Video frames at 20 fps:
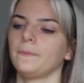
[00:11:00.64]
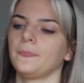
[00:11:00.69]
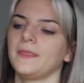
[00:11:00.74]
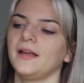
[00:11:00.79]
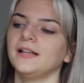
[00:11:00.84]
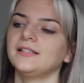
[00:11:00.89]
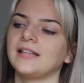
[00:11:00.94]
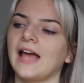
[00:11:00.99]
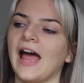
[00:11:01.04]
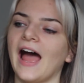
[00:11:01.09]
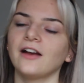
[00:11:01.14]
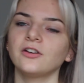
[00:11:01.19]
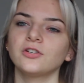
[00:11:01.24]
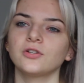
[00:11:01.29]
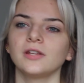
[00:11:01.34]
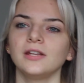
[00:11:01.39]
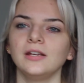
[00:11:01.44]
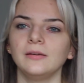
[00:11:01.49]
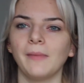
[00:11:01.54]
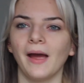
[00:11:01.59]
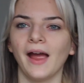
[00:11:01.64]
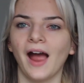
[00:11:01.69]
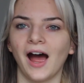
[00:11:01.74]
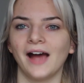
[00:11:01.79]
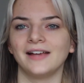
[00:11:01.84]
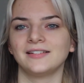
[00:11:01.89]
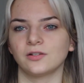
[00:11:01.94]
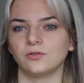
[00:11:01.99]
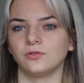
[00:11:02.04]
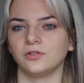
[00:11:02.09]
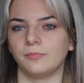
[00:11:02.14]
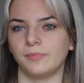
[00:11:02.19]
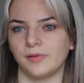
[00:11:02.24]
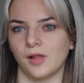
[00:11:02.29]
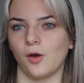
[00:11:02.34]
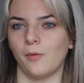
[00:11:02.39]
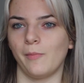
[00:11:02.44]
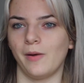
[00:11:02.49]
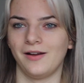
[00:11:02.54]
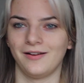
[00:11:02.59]
It's actually my high school
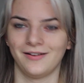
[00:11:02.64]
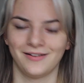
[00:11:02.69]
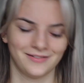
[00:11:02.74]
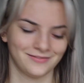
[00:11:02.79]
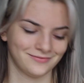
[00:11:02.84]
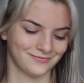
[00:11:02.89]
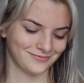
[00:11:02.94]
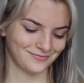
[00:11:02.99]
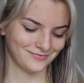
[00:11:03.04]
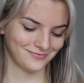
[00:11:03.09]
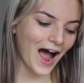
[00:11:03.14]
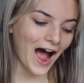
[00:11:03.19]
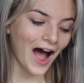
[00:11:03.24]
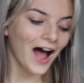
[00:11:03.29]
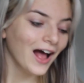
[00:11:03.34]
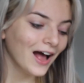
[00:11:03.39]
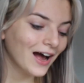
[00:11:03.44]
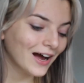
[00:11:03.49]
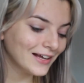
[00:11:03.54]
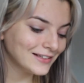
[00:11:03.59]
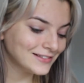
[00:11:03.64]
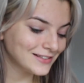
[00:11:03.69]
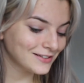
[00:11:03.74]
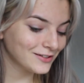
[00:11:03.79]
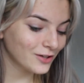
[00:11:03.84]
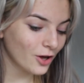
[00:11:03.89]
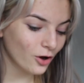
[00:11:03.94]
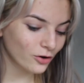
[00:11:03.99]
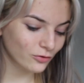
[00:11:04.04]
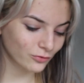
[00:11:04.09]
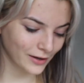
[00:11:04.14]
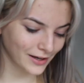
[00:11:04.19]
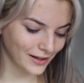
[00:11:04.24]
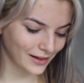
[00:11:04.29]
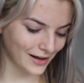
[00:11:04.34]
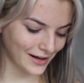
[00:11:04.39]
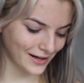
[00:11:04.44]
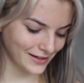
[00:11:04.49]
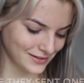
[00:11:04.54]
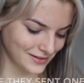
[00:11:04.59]
diploma. I did not
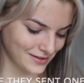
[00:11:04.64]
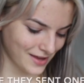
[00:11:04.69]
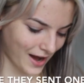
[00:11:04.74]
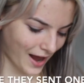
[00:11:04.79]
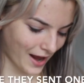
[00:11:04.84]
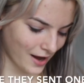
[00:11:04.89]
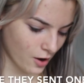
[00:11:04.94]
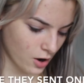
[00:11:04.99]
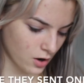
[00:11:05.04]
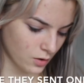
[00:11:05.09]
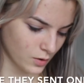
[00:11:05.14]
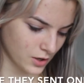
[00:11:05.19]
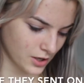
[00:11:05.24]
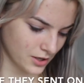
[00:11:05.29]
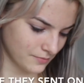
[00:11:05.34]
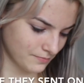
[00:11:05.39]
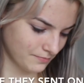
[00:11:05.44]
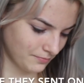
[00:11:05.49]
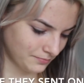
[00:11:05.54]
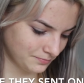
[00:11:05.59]
realize that I got one.